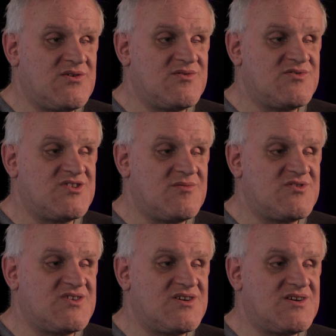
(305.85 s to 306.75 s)
know
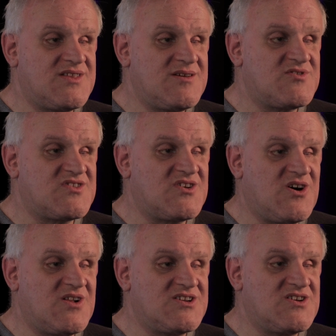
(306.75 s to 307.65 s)
I think it was a
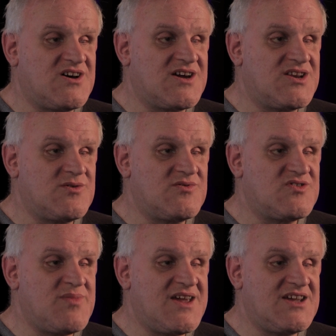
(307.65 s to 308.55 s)
collie dog. I know it
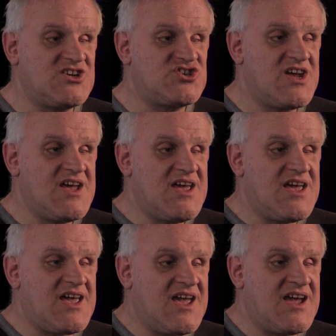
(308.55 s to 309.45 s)
was beige,
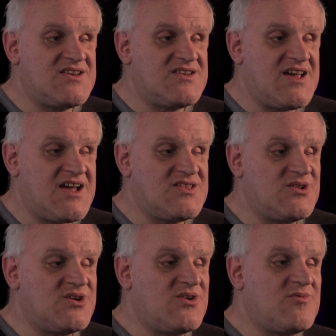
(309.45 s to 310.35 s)
and it had the
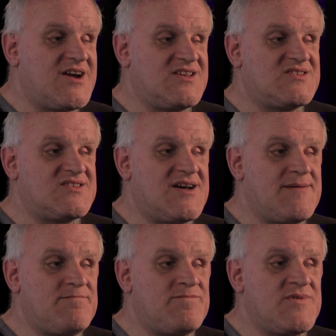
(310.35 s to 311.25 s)
little white
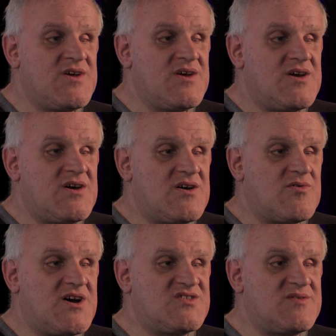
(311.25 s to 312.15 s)

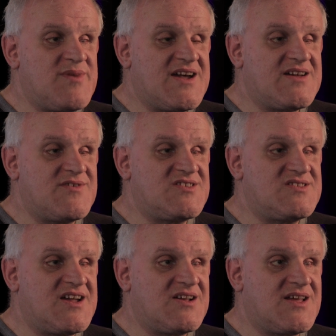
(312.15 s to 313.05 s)
across the back of
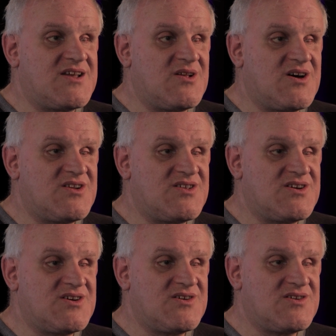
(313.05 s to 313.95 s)
its neck, like a lot of
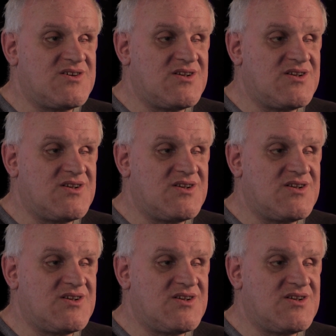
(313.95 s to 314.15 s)
the